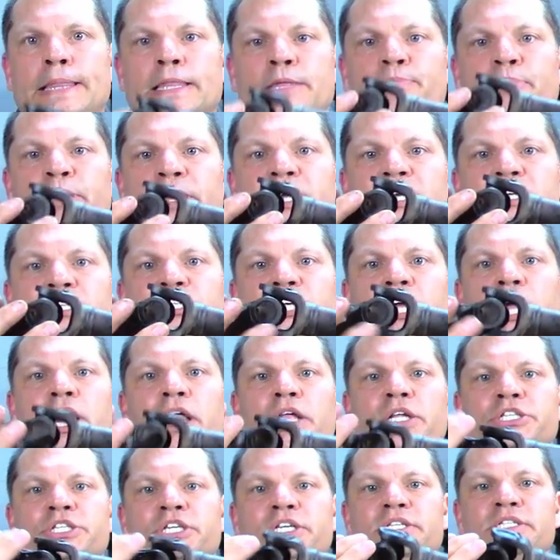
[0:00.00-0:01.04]
the biggest
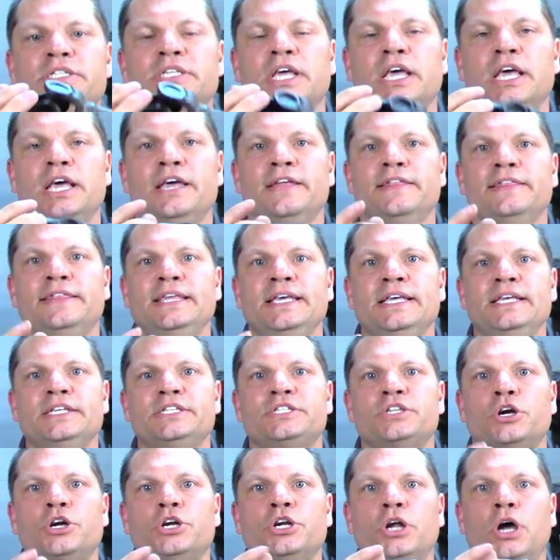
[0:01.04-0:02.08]
challenge is these
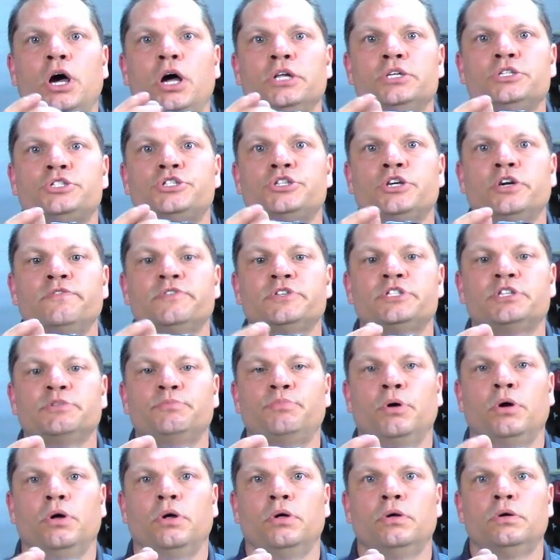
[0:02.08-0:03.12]
are
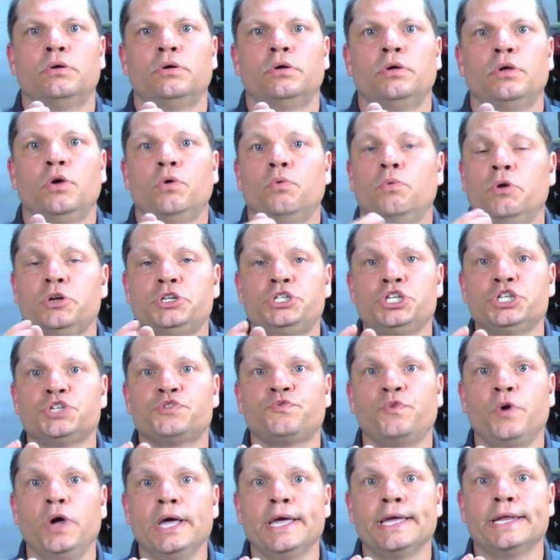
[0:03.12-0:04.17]
non-serviceable, which is
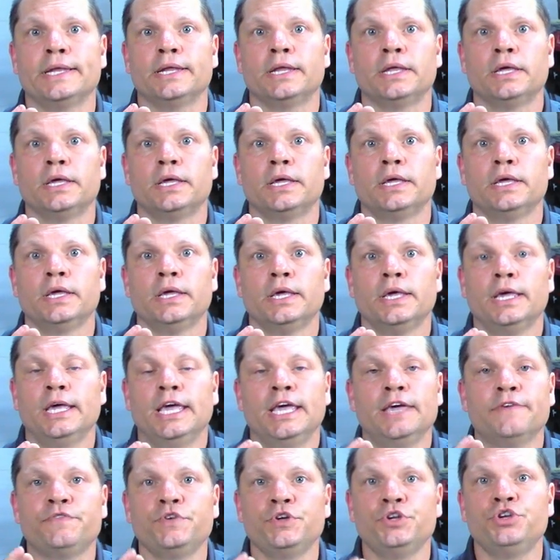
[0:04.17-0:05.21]
fine.
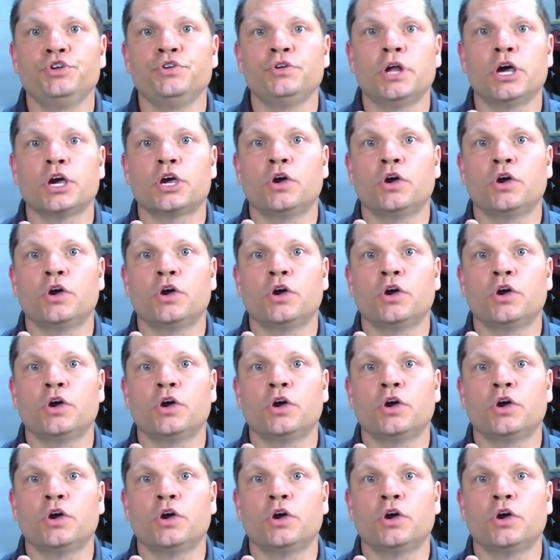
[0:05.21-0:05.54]
If you do not